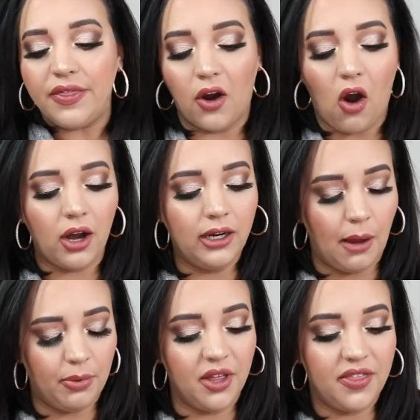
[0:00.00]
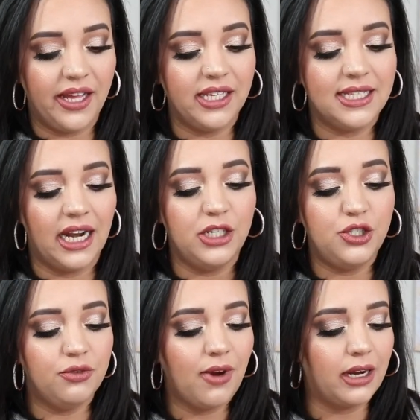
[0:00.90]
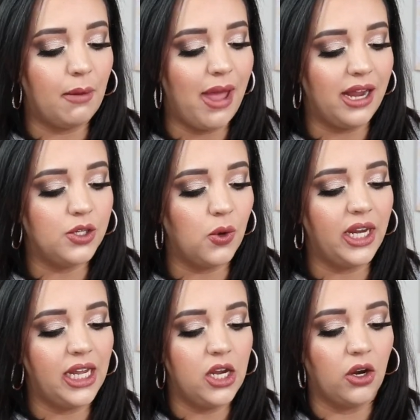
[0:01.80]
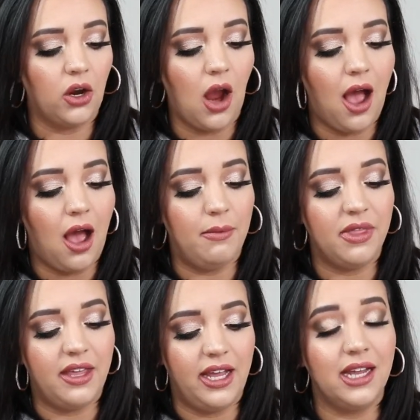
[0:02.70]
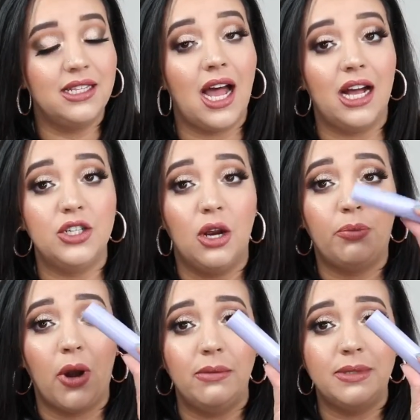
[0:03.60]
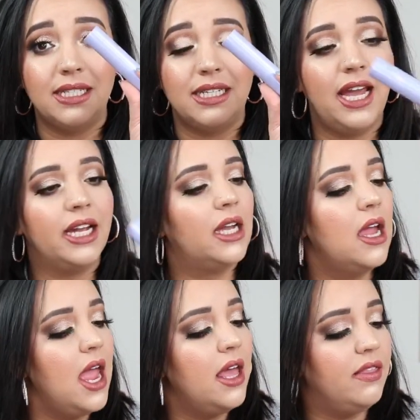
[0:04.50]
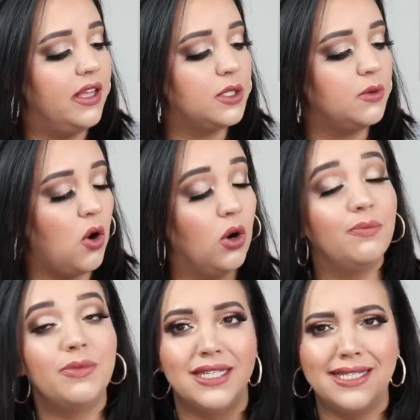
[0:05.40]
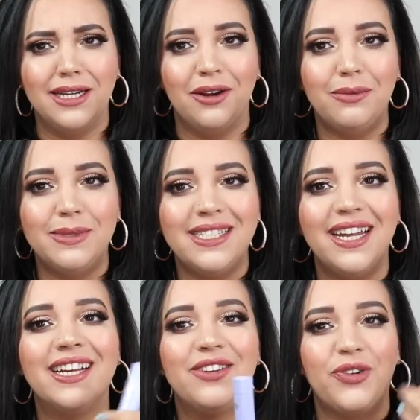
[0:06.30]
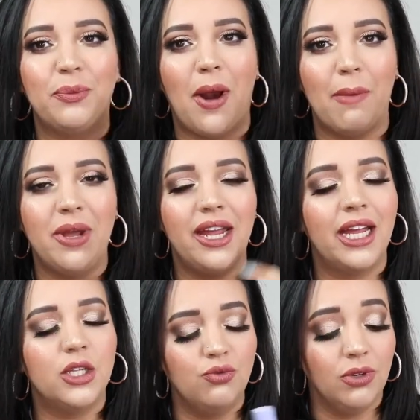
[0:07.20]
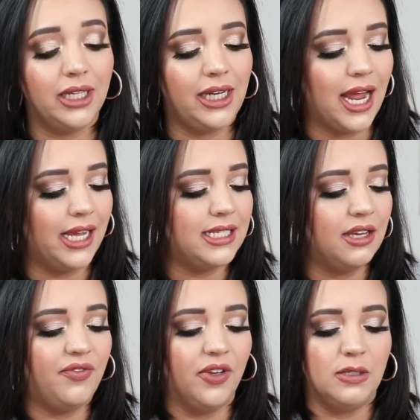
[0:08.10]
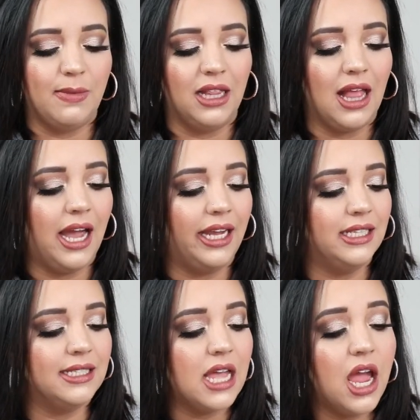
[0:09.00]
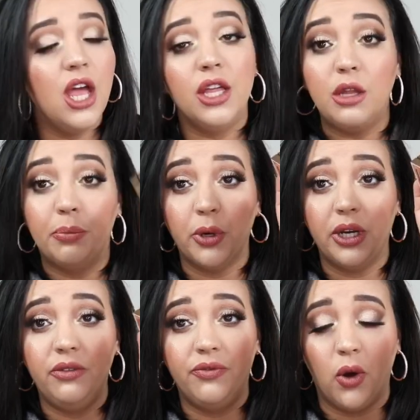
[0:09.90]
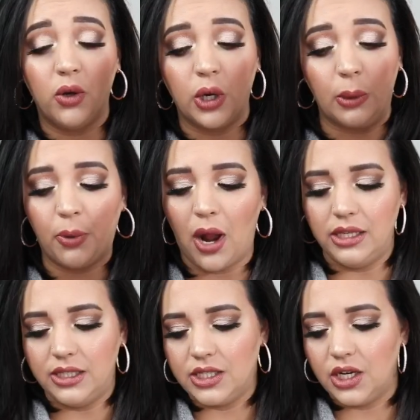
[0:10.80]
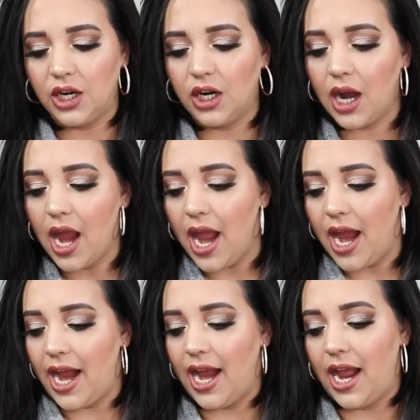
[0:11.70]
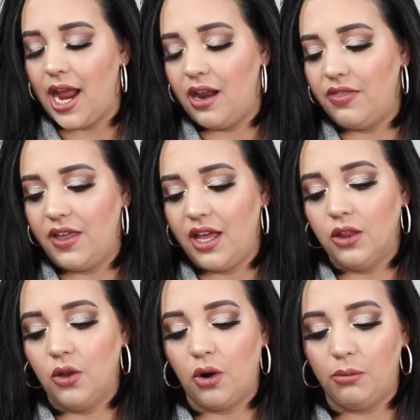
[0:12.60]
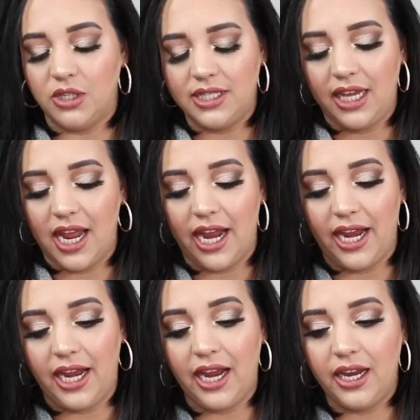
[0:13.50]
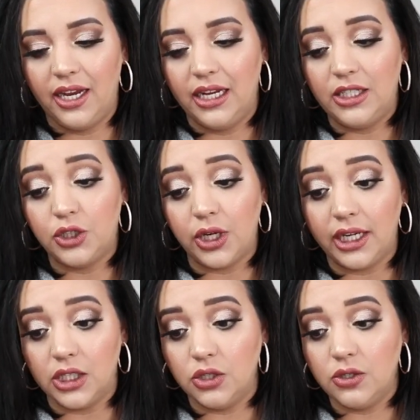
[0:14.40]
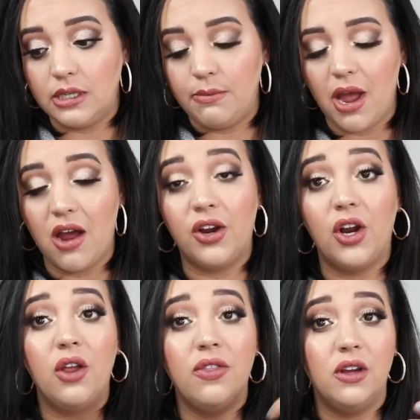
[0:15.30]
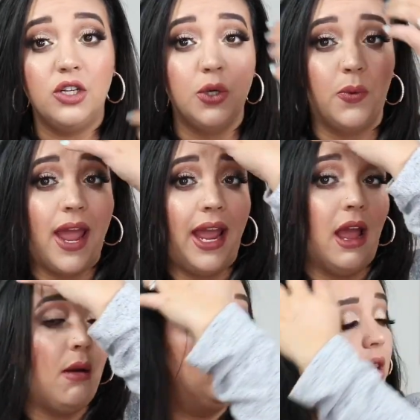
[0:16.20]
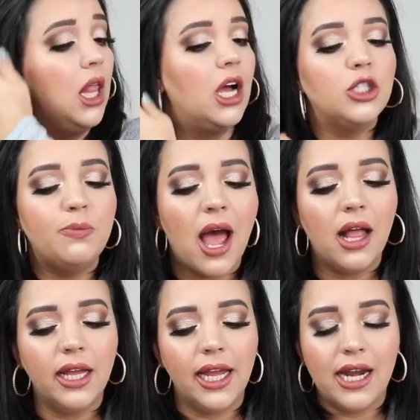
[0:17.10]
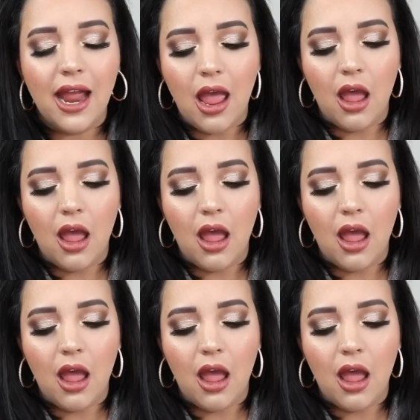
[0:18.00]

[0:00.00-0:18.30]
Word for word: There are a couple of things that I do recommend on here. The Tatcha Prep Stick. This will, or the serum stick for prepping, it's really nice. It fills my lines. The Pretty Vulgar Bronzer and the Laura Mercier Translucent Powder, the Jouer Blush Palette.